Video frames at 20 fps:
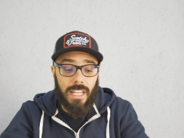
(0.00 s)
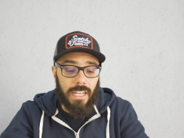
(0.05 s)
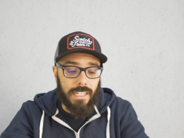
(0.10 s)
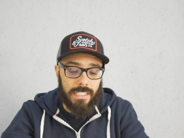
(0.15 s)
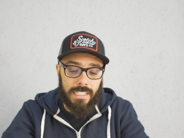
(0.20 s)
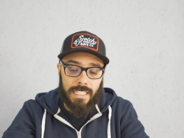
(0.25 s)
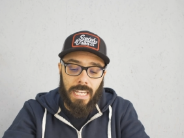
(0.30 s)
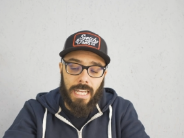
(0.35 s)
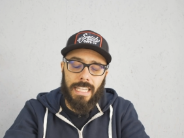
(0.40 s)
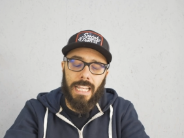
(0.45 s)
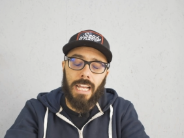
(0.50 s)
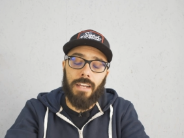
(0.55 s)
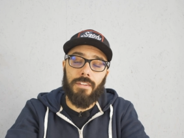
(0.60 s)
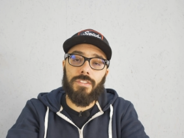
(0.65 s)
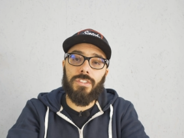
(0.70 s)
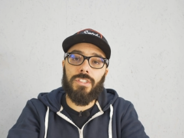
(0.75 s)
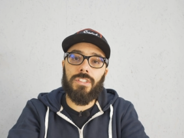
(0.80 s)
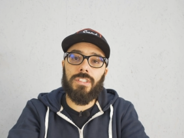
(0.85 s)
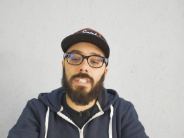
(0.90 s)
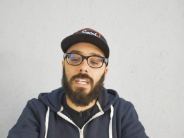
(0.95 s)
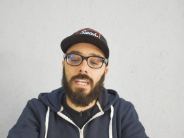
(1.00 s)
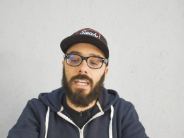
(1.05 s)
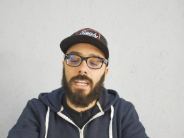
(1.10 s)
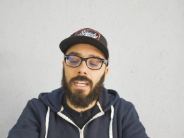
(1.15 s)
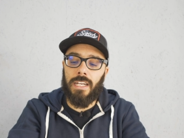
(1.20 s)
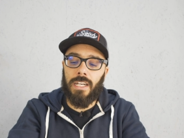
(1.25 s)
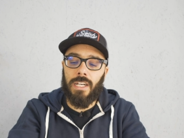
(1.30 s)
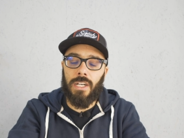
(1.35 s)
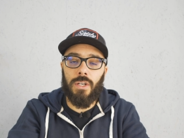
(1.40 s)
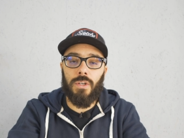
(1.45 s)
like sat navs
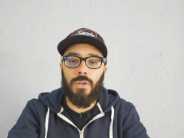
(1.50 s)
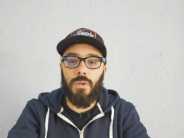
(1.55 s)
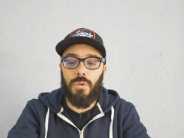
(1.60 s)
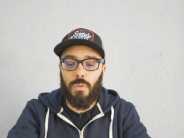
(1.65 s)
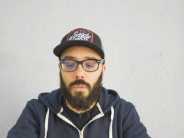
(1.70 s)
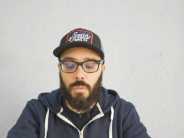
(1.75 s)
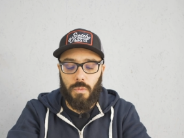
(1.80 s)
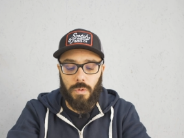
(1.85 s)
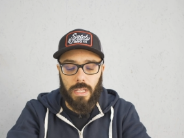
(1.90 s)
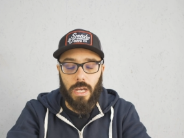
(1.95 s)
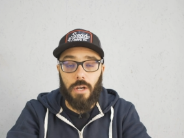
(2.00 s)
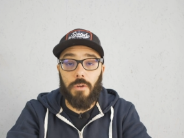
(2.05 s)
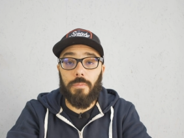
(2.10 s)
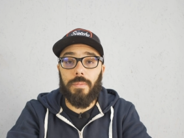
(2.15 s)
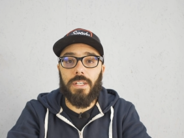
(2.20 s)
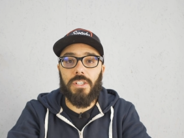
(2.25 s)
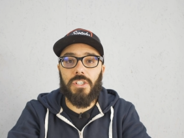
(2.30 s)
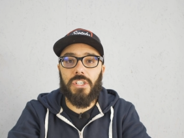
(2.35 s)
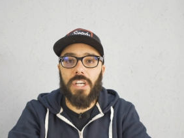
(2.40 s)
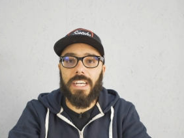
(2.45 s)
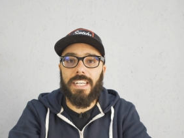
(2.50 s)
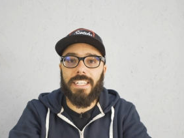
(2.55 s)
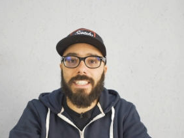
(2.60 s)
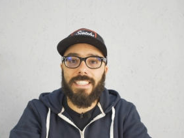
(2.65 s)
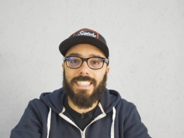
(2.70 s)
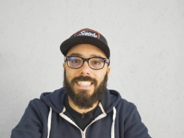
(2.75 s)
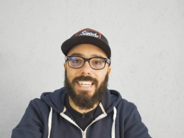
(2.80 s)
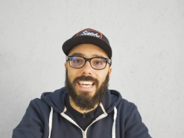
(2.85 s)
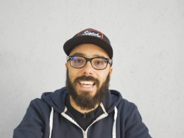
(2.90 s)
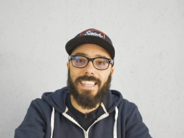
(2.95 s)
without being shaken
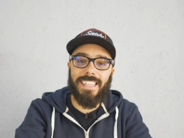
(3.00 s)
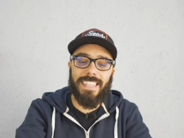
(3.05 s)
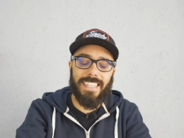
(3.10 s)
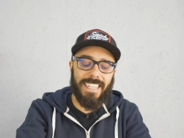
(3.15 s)
to death.